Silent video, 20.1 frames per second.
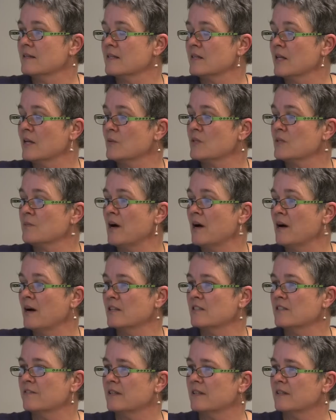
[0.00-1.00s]
So that was
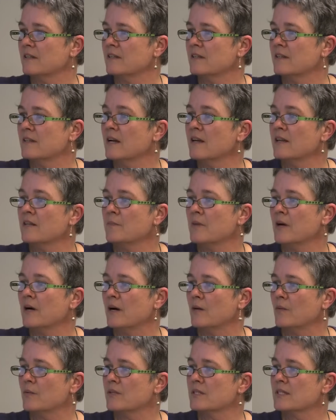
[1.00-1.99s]
part of it. And the other
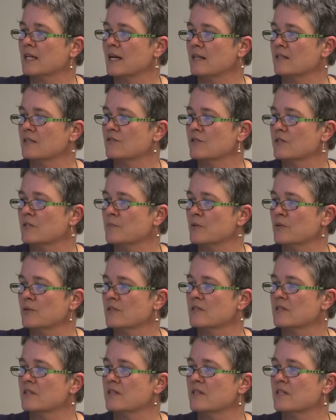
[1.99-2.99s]
part was Kath's
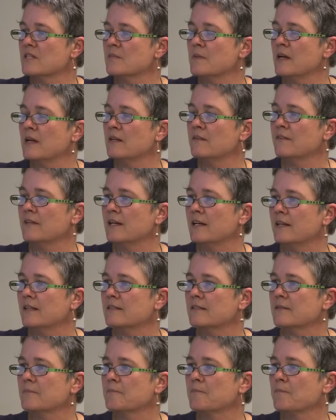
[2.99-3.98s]
response to the smell of
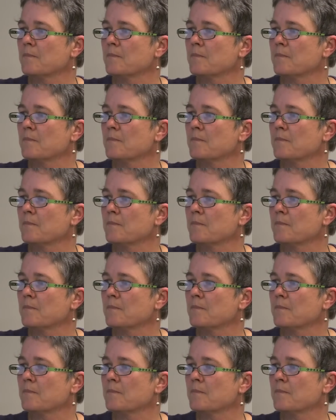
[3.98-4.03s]
that.